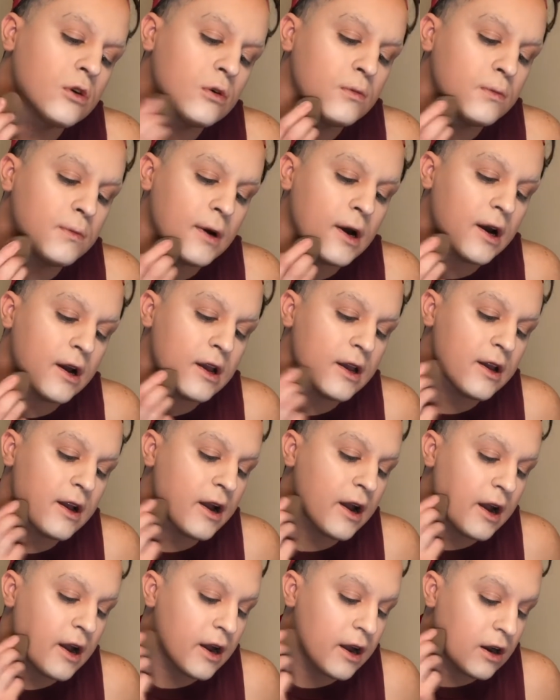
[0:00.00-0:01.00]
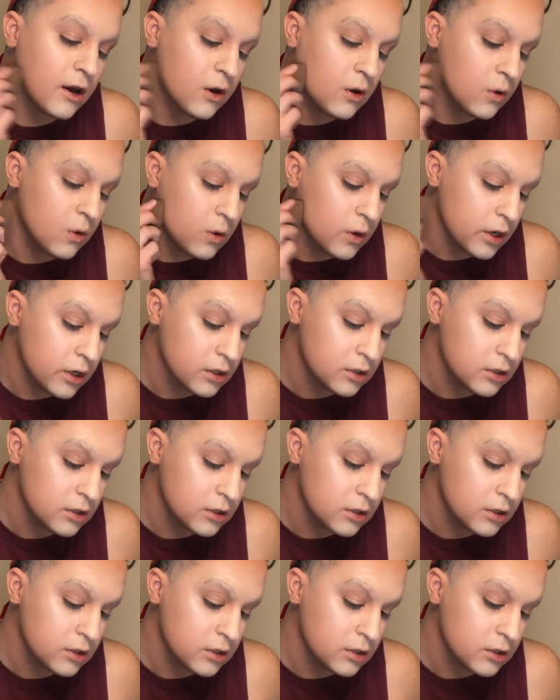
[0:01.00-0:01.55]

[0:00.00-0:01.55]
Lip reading: by how